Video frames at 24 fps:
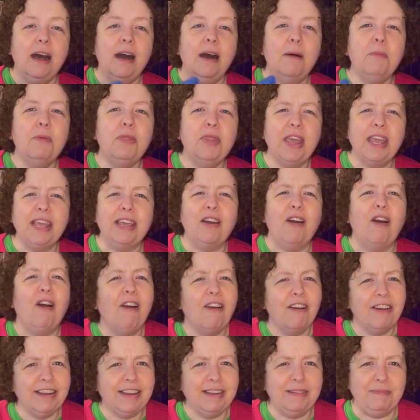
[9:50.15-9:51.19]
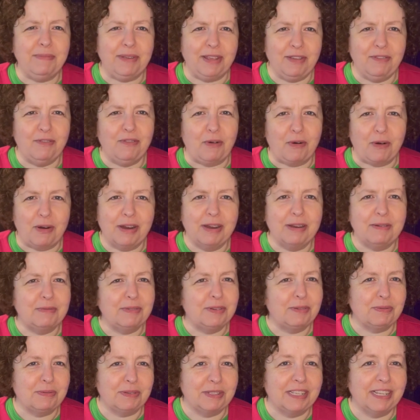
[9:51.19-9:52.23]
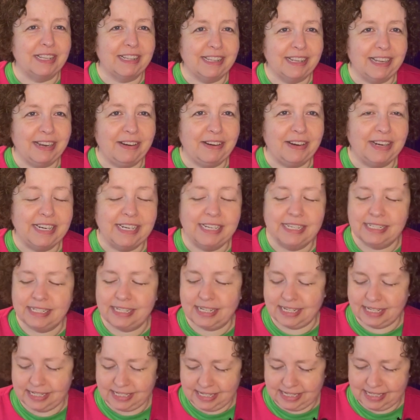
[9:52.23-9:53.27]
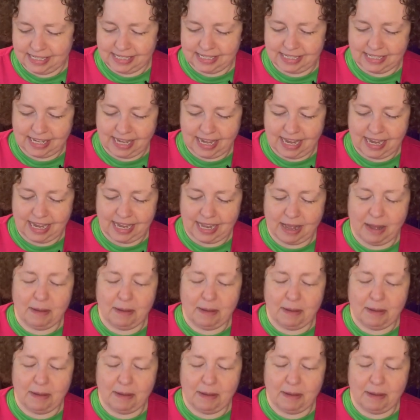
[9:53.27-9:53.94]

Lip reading: But they carded me for it, which was hilarious because it's like